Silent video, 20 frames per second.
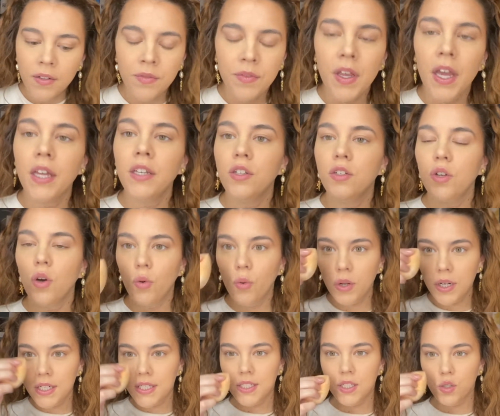And you don't
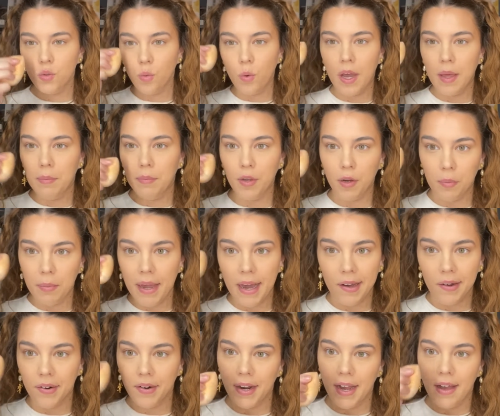want to swipe your
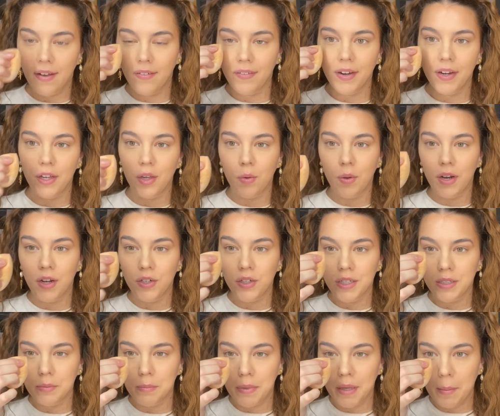powder ever. You want to
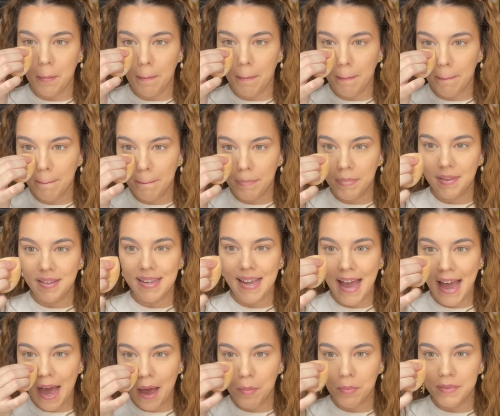just be
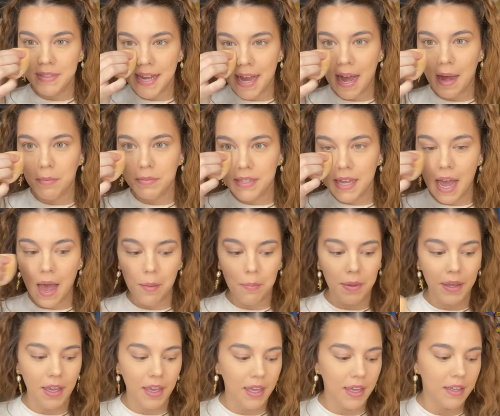
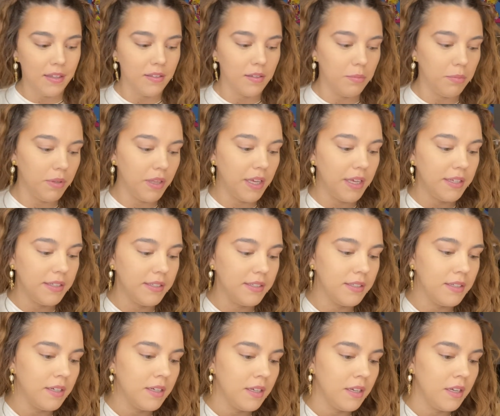tapping it into place.
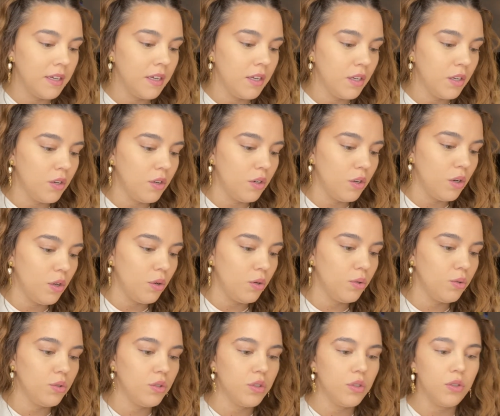
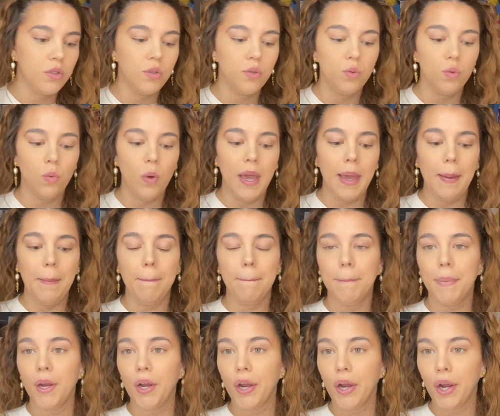No
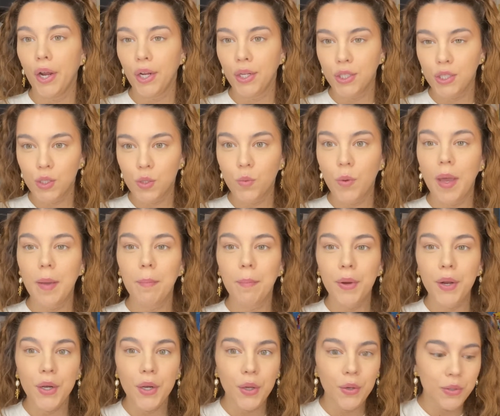swiper.
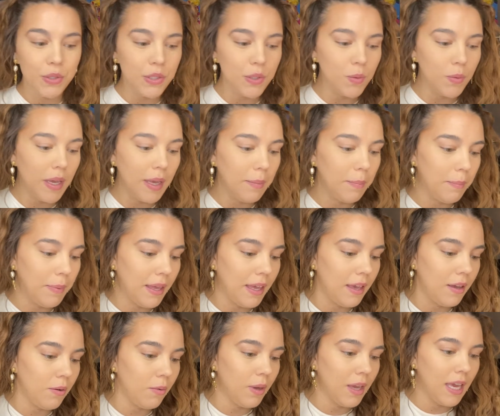Swiper, no
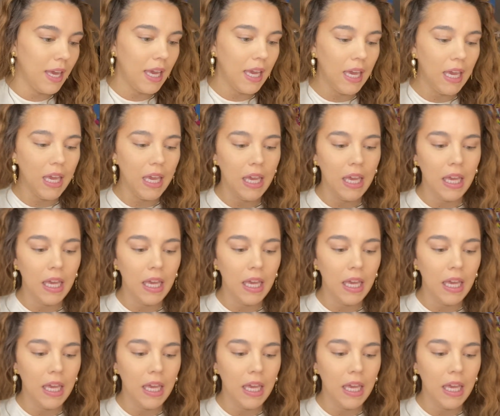swiping, okay?